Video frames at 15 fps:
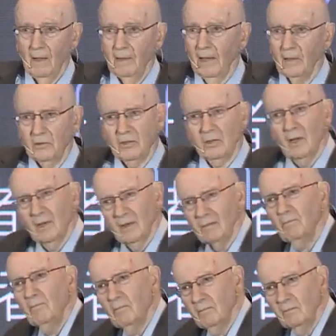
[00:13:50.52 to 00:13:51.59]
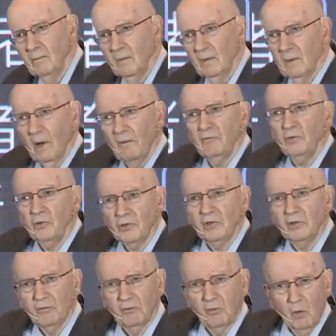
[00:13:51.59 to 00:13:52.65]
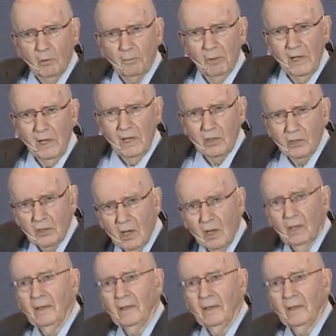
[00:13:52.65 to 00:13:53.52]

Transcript: That's a version of 4 P's